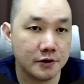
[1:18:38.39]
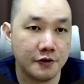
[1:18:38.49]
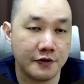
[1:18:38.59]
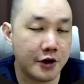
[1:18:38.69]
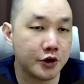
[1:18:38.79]

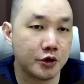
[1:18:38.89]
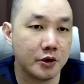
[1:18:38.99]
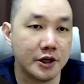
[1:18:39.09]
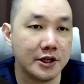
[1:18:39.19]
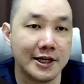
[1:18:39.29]
Very good.
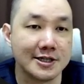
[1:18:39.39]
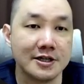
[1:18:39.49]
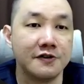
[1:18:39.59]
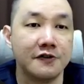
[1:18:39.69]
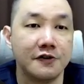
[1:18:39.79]
It
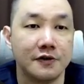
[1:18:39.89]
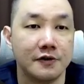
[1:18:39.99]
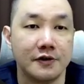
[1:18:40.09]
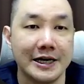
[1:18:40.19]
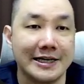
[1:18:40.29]

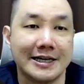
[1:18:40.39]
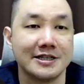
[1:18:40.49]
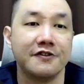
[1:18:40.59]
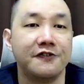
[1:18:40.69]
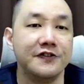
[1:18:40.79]

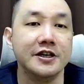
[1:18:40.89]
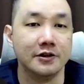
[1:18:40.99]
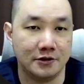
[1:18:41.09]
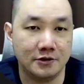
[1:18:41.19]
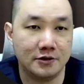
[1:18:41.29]
doesn't feel